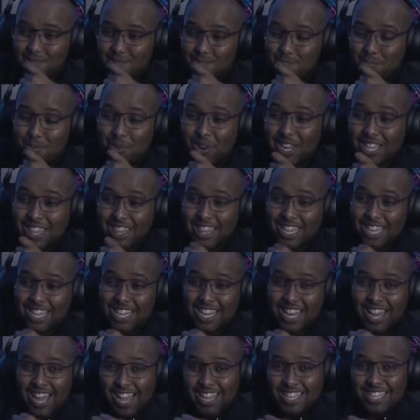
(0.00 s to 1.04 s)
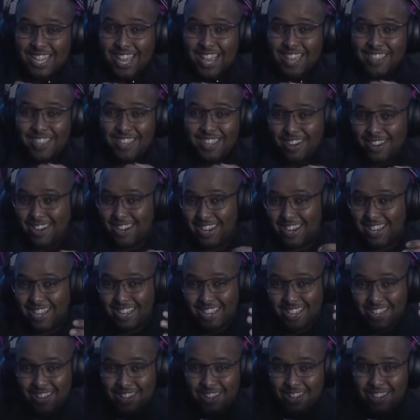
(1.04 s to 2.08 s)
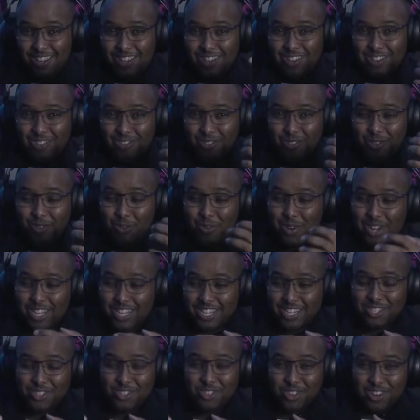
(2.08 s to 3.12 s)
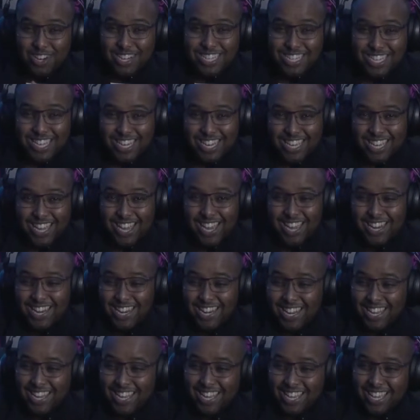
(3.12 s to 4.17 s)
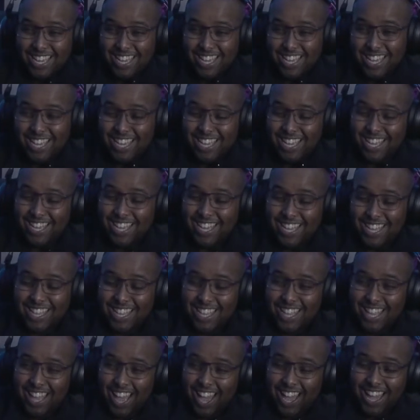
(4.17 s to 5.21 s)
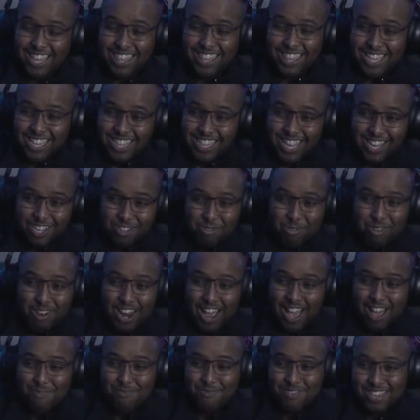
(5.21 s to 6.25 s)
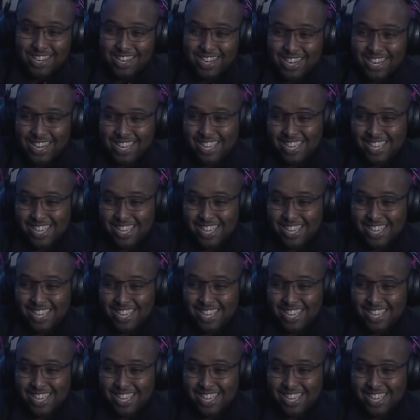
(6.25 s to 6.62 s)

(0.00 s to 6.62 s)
break the glass and then reconstruct it again? I think that's what happened.